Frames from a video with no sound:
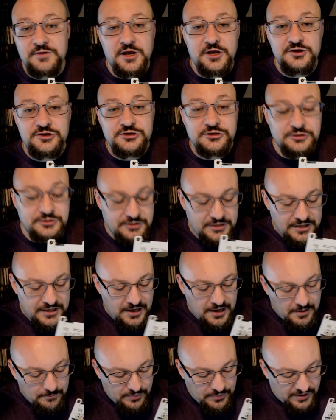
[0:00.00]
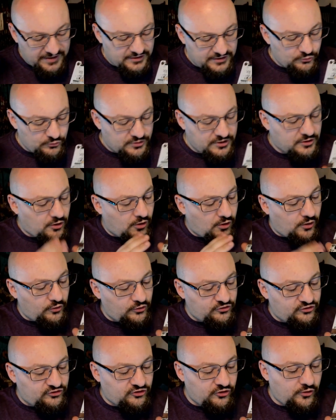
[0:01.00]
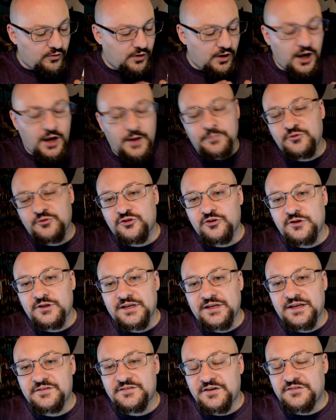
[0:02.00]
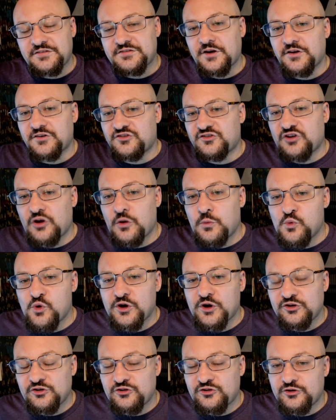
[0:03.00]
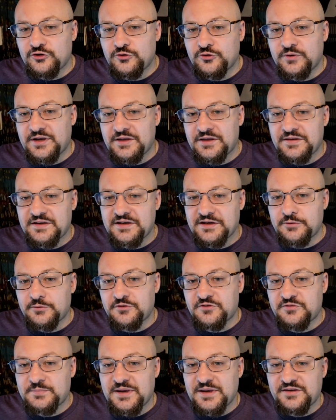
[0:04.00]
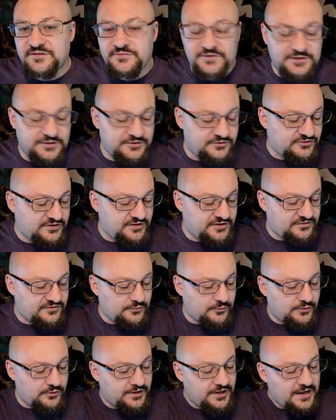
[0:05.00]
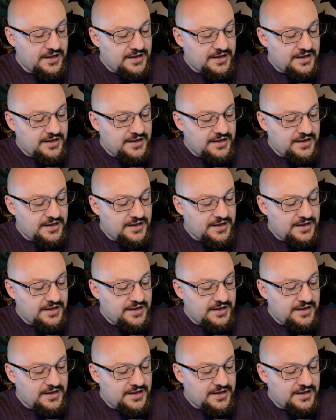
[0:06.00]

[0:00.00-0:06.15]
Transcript: Nation. But you can also, optionally, as I saw someone do in the Aerospace Village Discord,